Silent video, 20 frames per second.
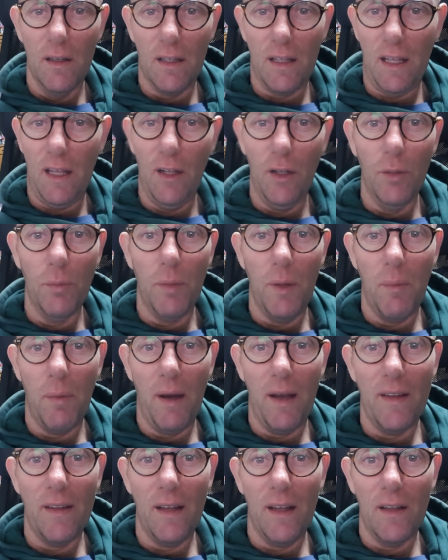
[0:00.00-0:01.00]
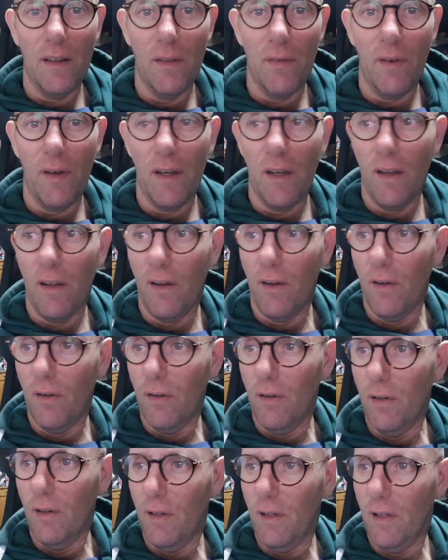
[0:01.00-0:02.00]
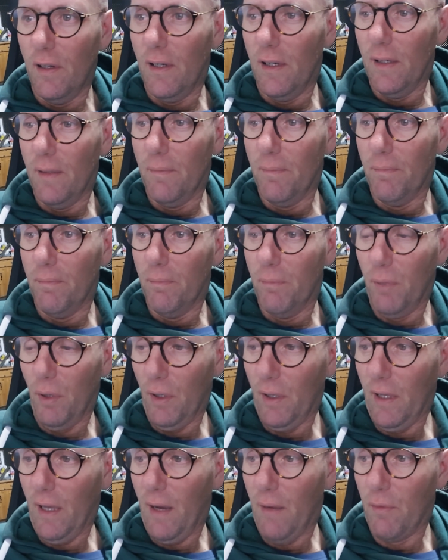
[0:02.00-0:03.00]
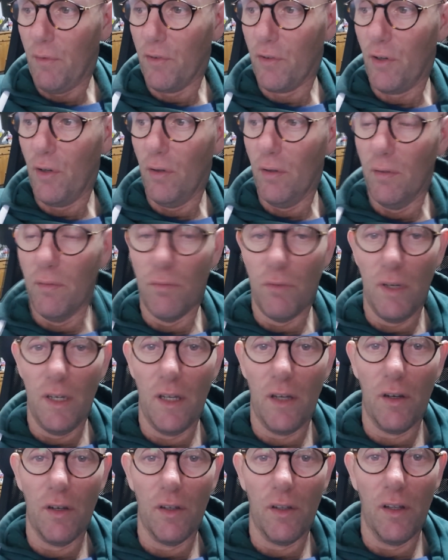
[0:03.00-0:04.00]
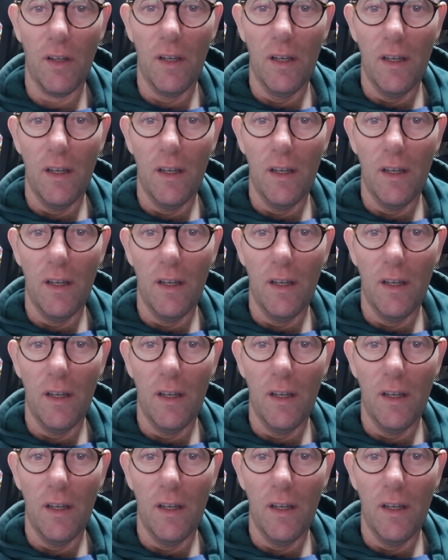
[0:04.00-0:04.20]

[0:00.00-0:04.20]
killed me by the end of it, you know. Um, but yeah, it was cool, really good,